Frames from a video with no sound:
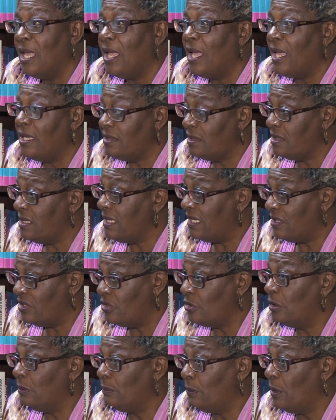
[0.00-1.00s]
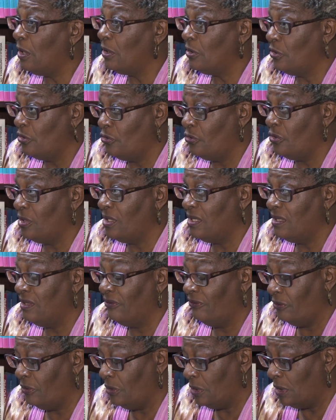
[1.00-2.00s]
and the National Parks
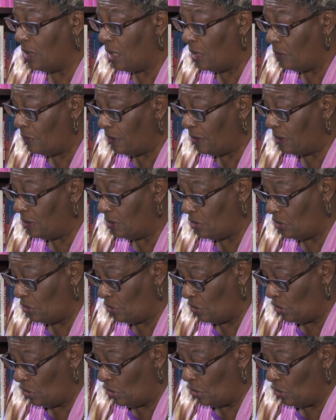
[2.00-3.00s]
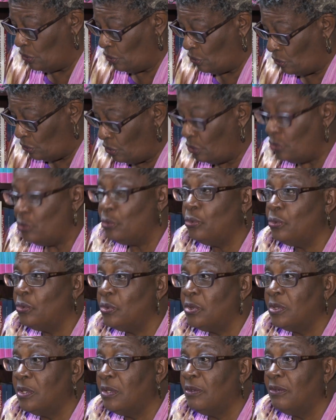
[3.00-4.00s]
Trust for allowing us to
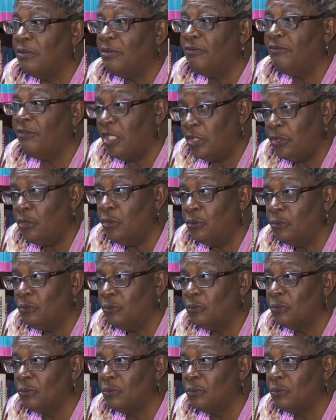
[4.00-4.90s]
use the venue.